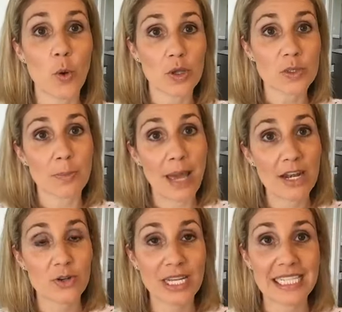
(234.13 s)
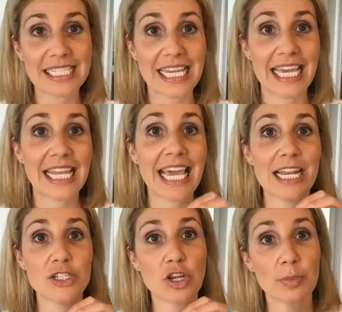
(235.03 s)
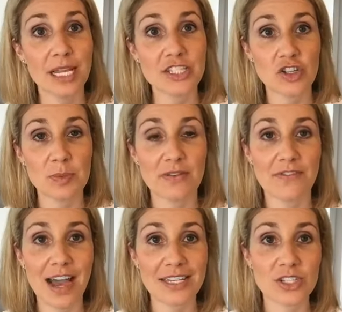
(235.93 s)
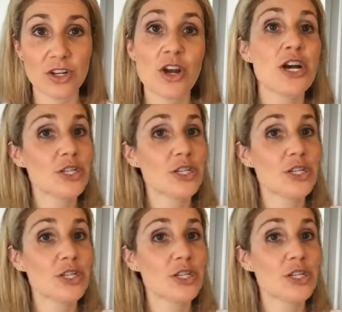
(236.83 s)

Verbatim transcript: oils will penetrate the skin and get into your bloodstream even faster